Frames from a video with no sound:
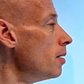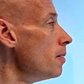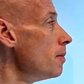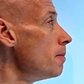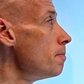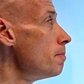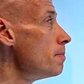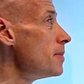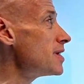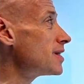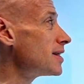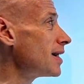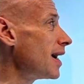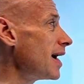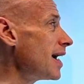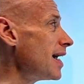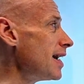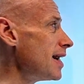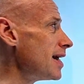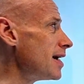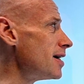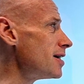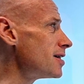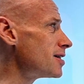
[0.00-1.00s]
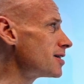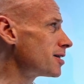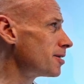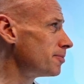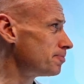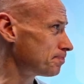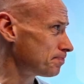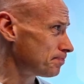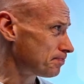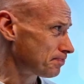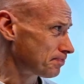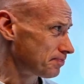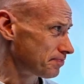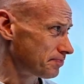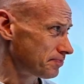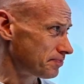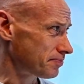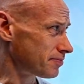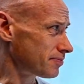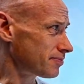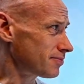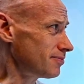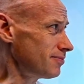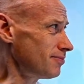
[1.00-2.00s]
Miscellaneous.
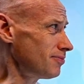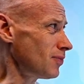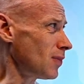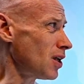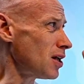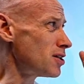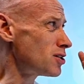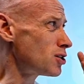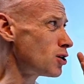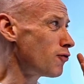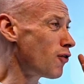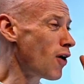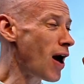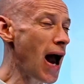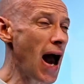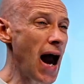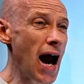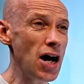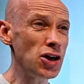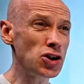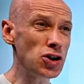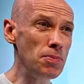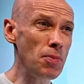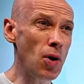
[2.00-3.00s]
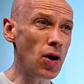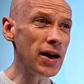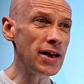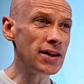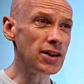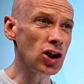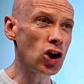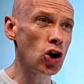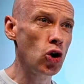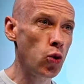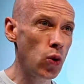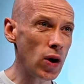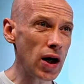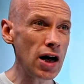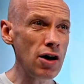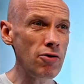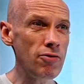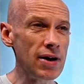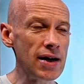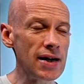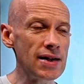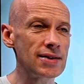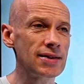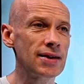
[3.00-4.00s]
So for Azure Monitor
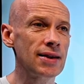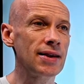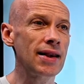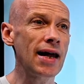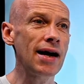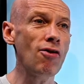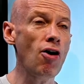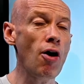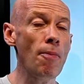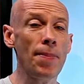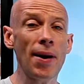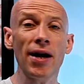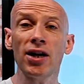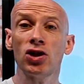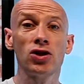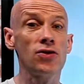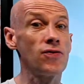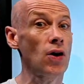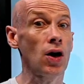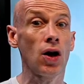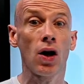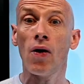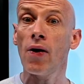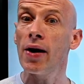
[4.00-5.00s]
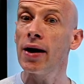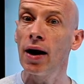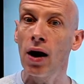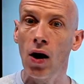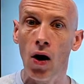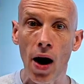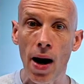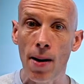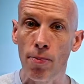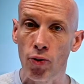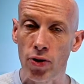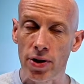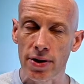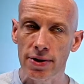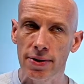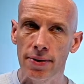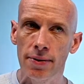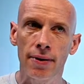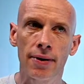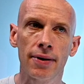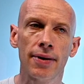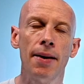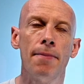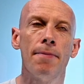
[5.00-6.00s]
queries, there are a bunch of client libraries
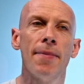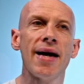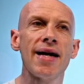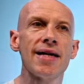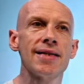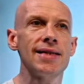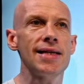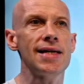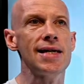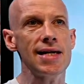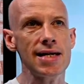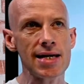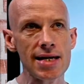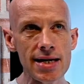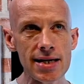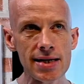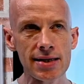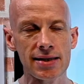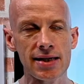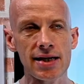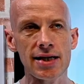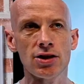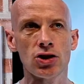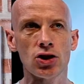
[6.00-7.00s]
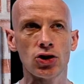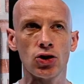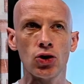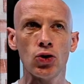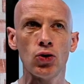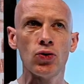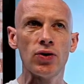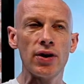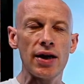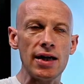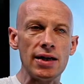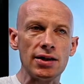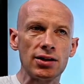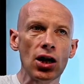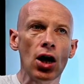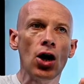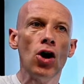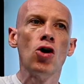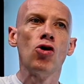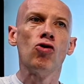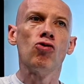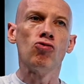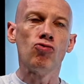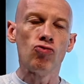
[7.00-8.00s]
that makes it easy to do these
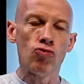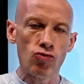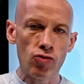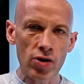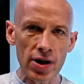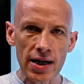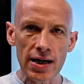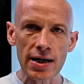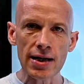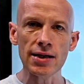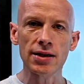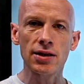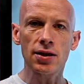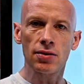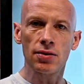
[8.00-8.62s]
read